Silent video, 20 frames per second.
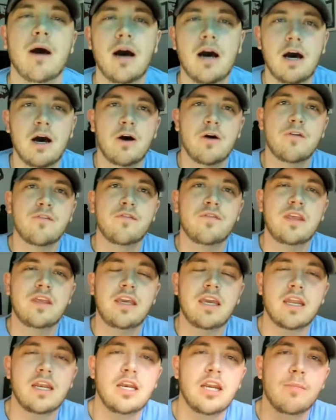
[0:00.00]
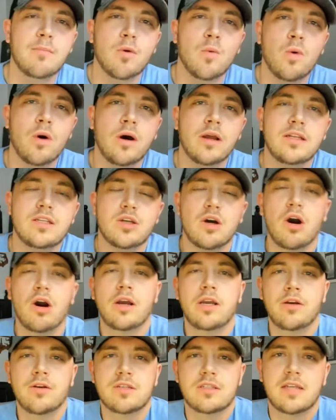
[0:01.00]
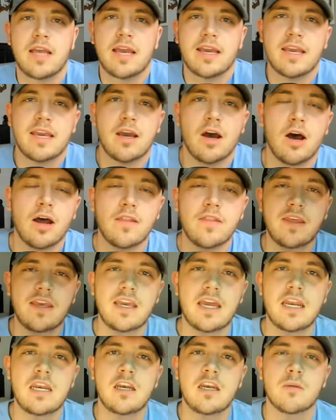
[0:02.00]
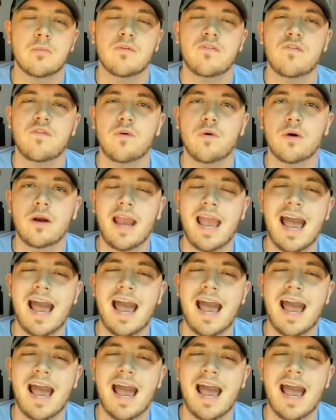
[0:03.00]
of the number one Tar Heels taking on the number four